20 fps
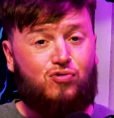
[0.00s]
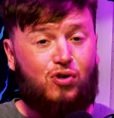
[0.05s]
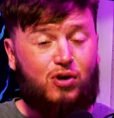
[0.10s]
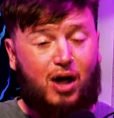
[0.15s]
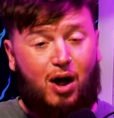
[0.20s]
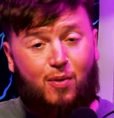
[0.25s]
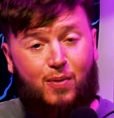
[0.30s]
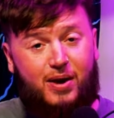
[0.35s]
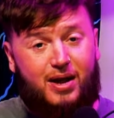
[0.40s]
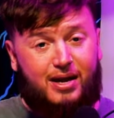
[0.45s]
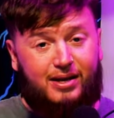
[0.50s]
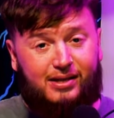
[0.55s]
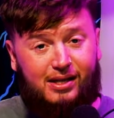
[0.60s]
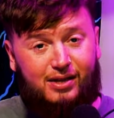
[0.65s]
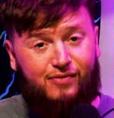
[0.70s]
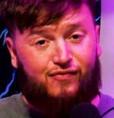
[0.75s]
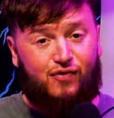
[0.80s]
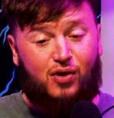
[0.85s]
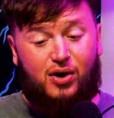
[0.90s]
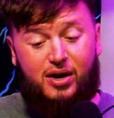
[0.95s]
look how easy
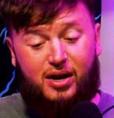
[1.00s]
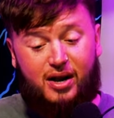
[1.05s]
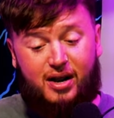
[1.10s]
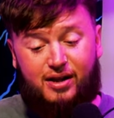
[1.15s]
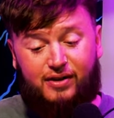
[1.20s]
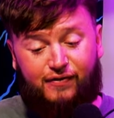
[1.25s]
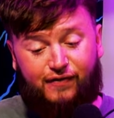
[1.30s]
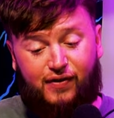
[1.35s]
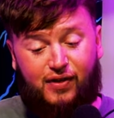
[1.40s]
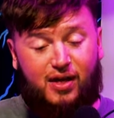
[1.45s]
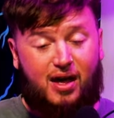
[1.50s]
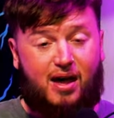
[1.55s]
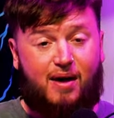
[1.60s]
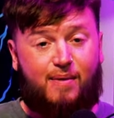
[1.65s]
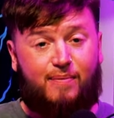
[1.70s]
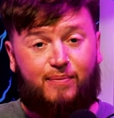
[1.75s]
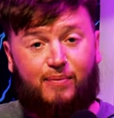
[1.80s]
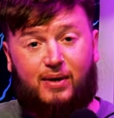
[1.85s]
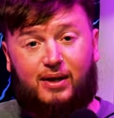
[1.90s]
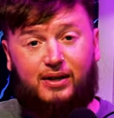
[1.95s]
the running is for
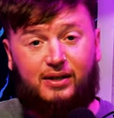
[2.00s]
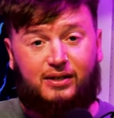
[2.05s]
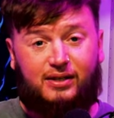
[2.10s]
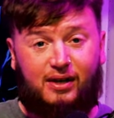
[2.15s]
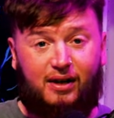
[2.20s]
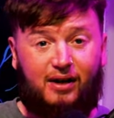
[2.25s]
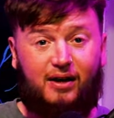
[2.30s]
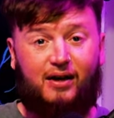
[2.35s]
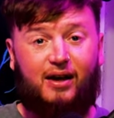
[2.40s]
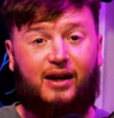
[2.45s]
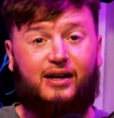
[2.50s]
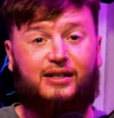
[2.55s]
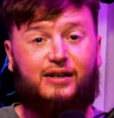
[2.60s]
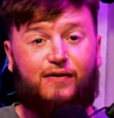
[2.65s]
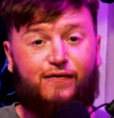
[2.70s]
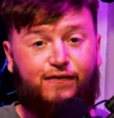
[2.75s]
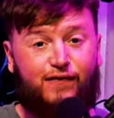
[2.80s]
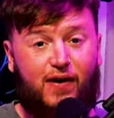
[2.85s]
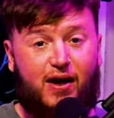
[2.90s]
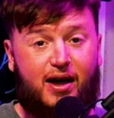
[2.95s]
them. It's
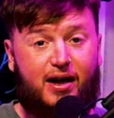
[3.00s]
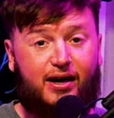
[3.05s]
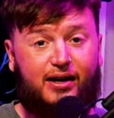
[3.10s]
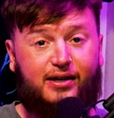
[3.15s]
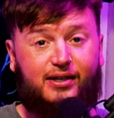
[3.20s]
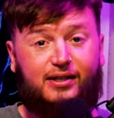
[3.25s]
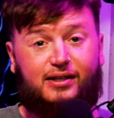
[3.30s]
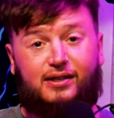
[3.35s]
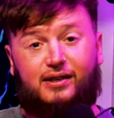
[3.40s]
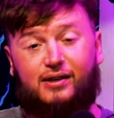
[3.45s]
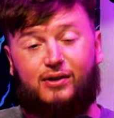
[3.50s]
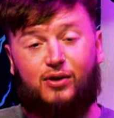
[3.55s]
a fix.